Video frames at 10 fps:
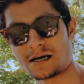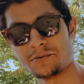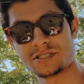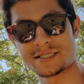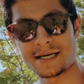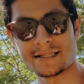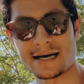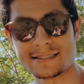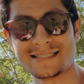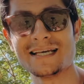I would say
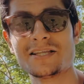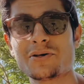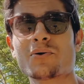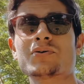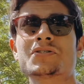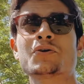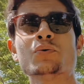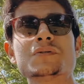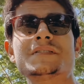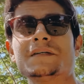that take your
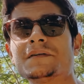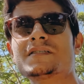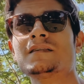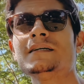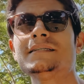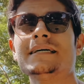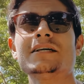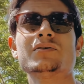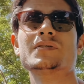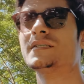school seriously,
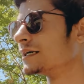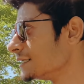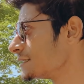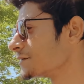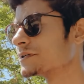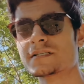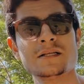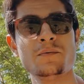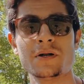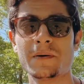take your studies
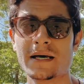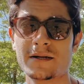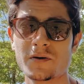seriously when you get